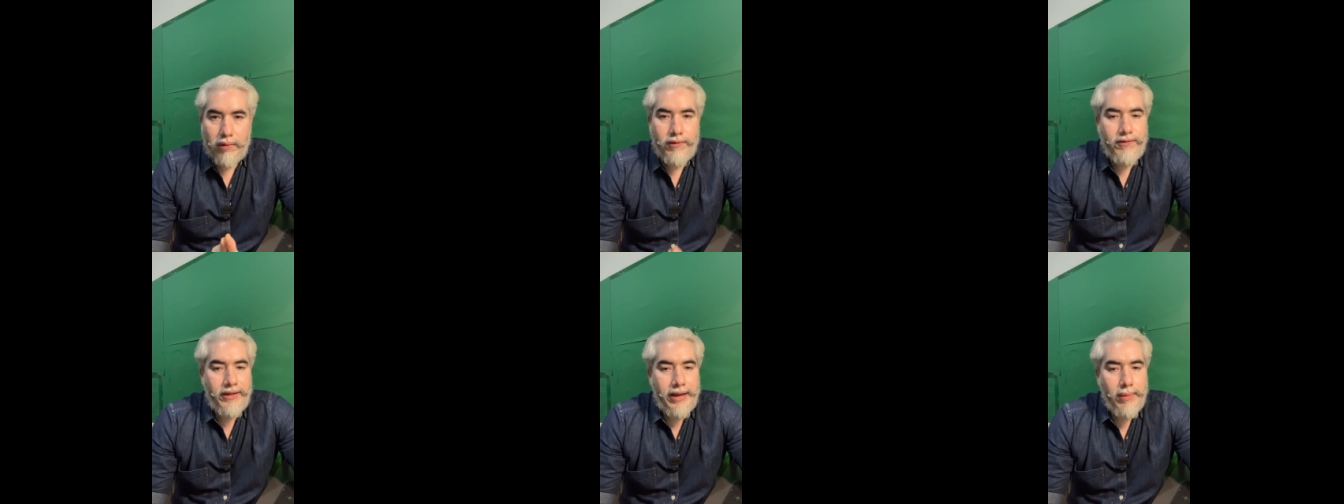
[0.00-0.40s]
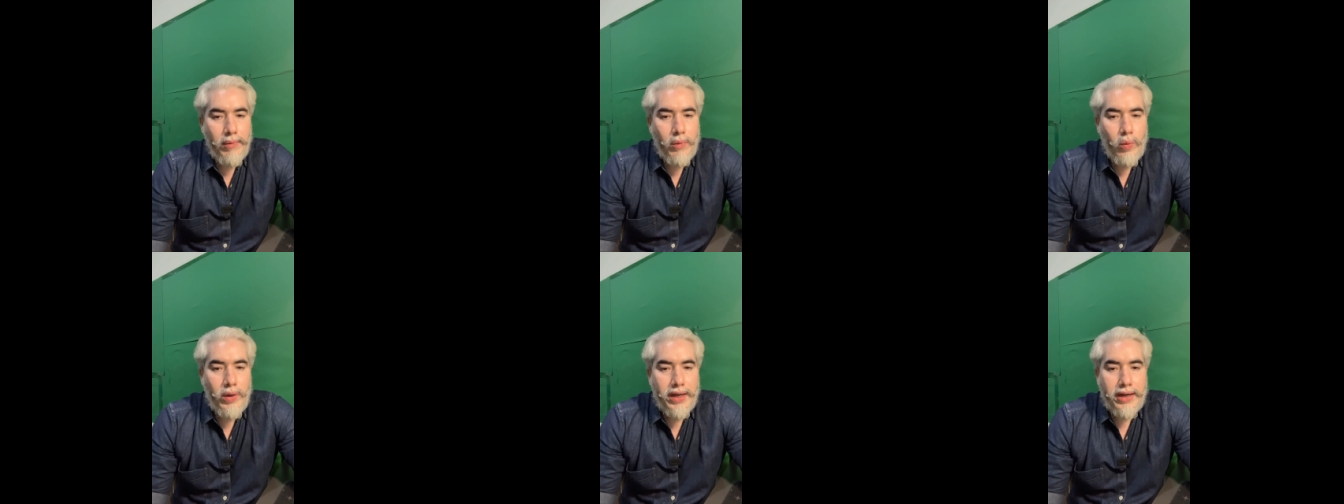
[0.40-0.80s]
of
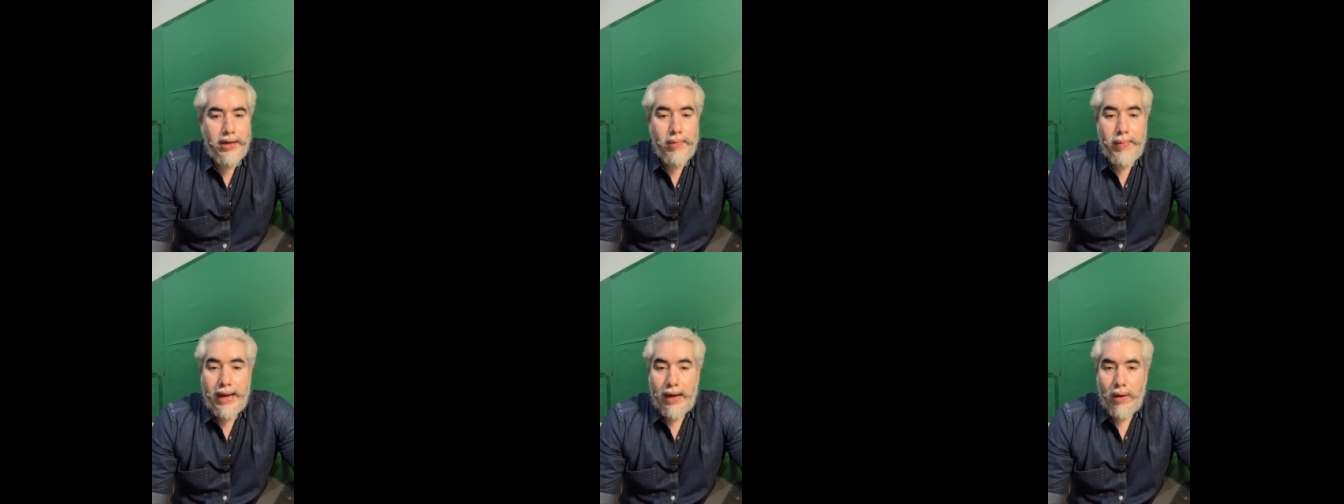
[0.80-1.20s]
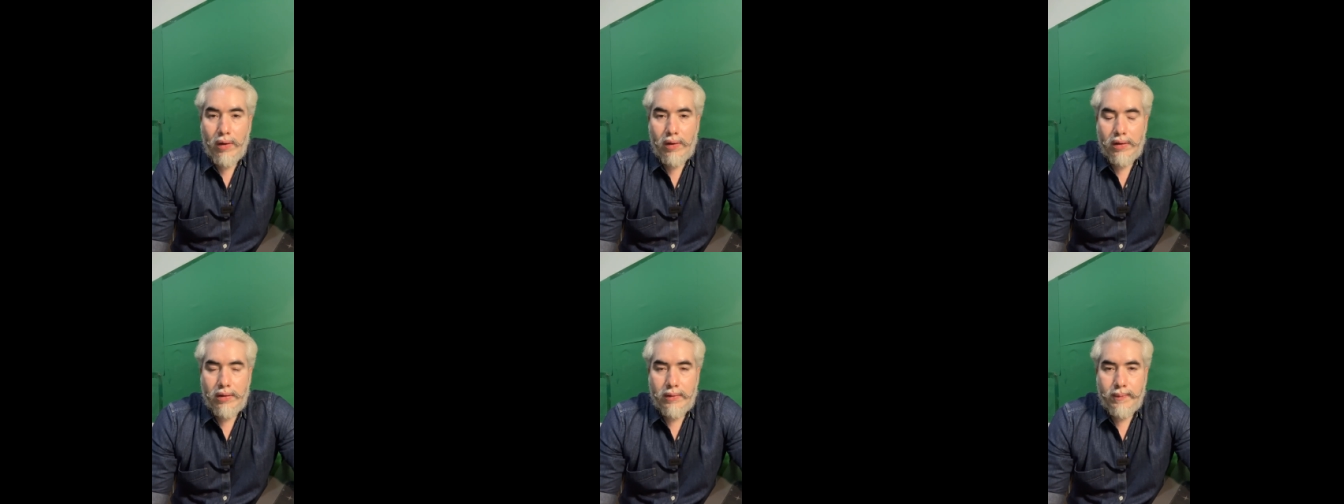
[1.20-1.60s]
Feb, we are in
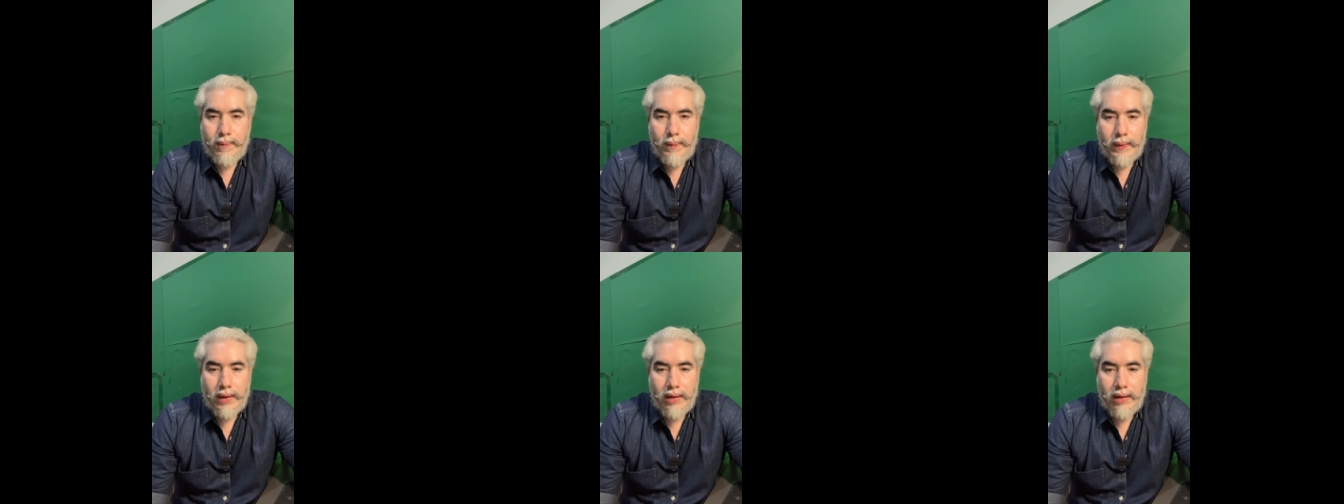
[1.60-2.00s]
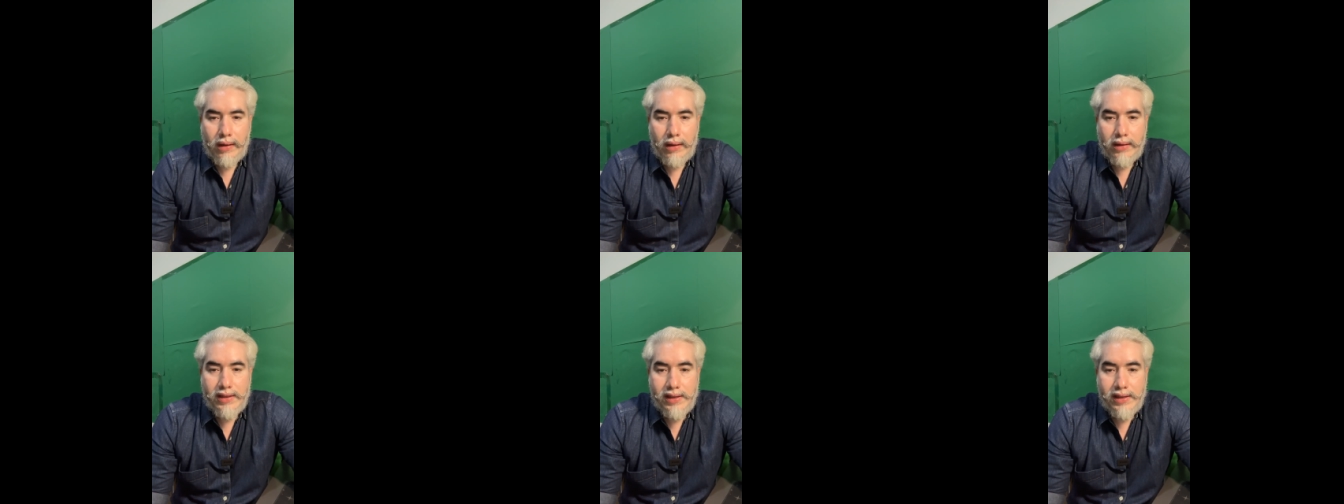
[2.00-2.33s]
Bangalore. Uh,